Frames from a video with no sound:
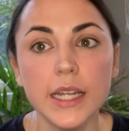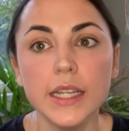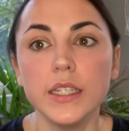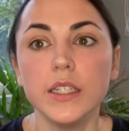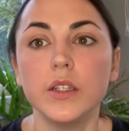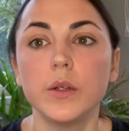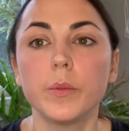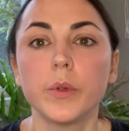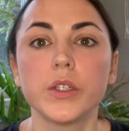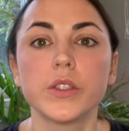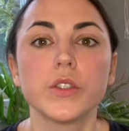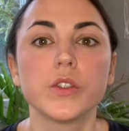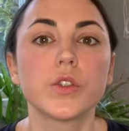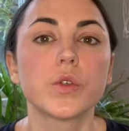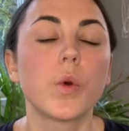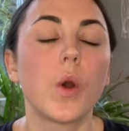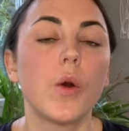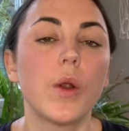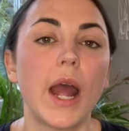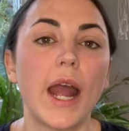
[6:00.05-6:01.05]
Neil Mercer's
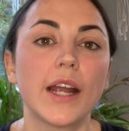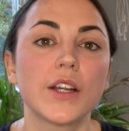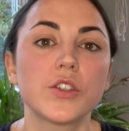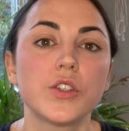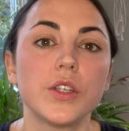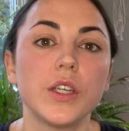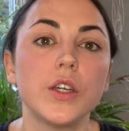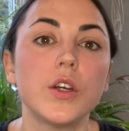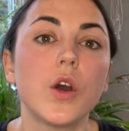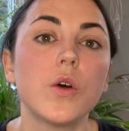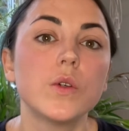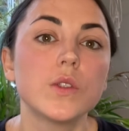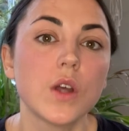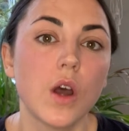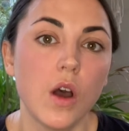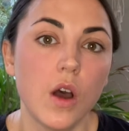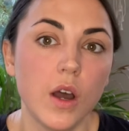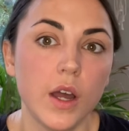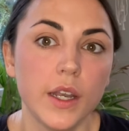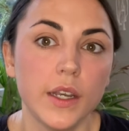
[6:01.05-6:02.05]
quote actually goes
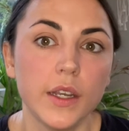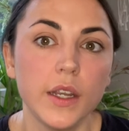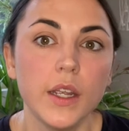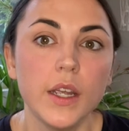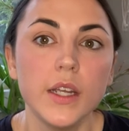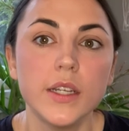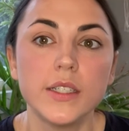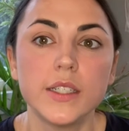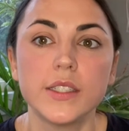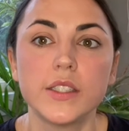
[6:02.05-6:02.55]
on to